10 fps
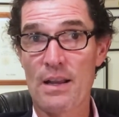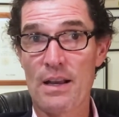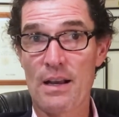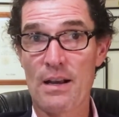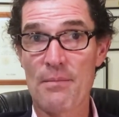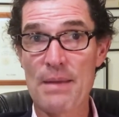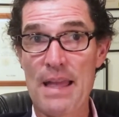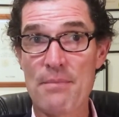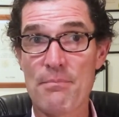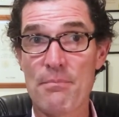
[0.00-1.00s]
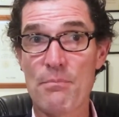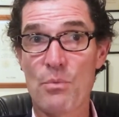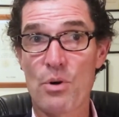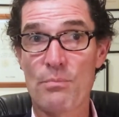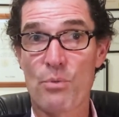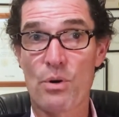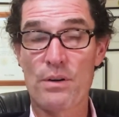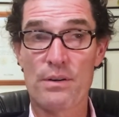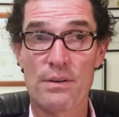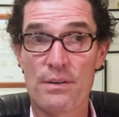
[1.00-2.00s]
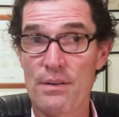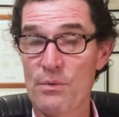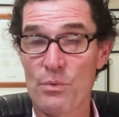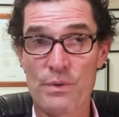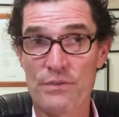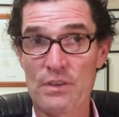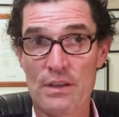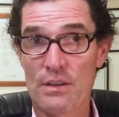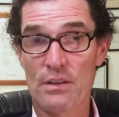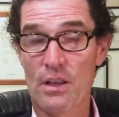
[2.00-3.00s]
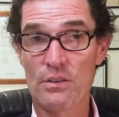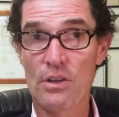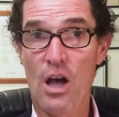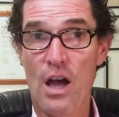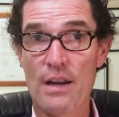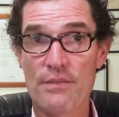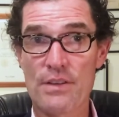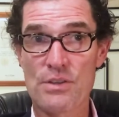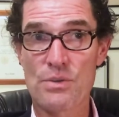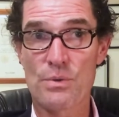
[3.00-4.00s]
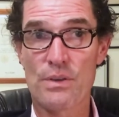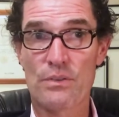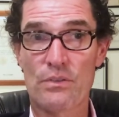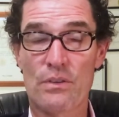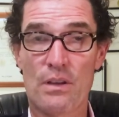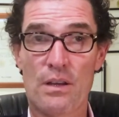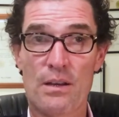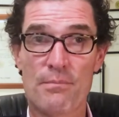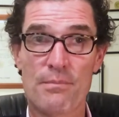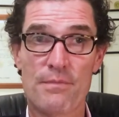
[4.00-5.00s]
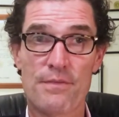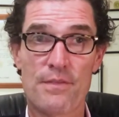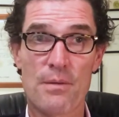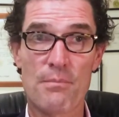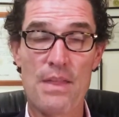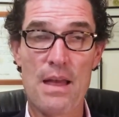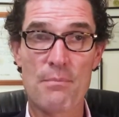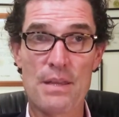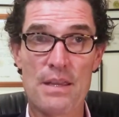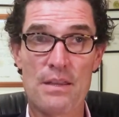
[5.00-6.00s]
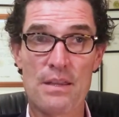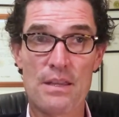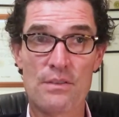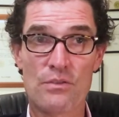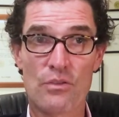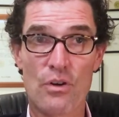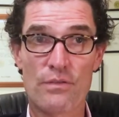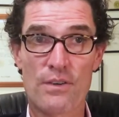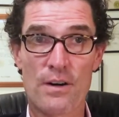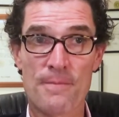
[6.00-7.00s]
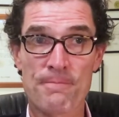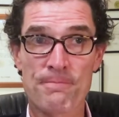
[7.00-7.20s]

And more important, we've seen a lot of issuance from them in SOFR.